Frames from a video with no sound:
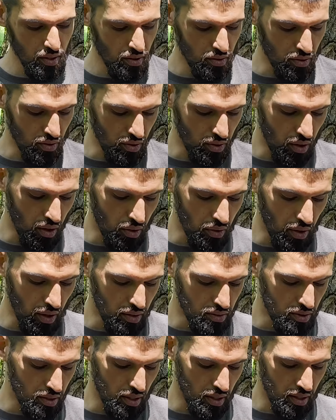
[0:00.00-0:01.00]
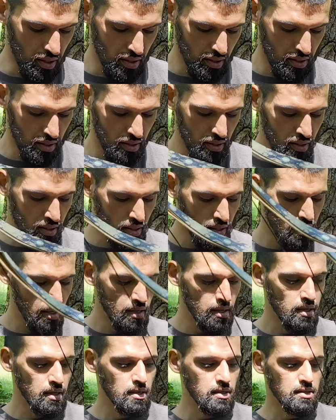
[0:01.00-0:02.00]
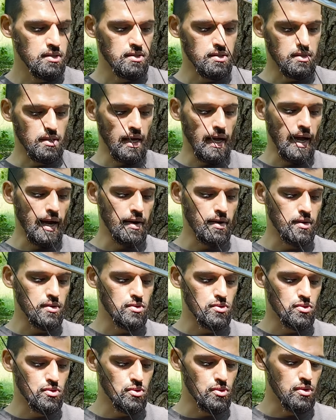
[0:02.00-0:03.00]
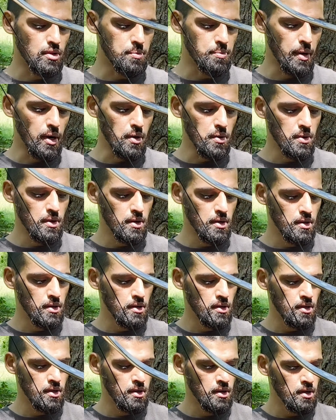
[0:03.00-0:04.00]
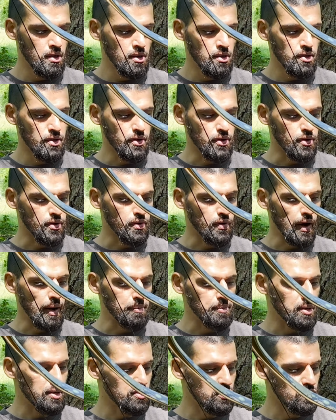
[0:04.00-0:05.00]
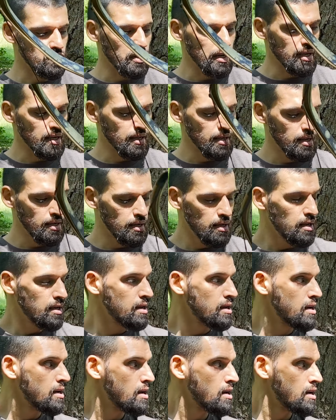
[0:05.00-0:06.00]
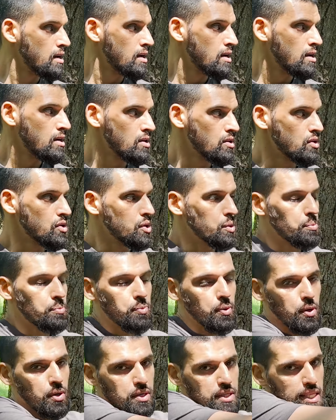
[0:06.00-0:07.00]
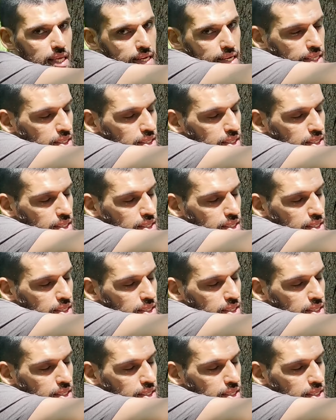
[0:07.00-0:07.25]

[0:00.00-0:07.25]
You load on the arrow to the bow, you grab the string, you point at the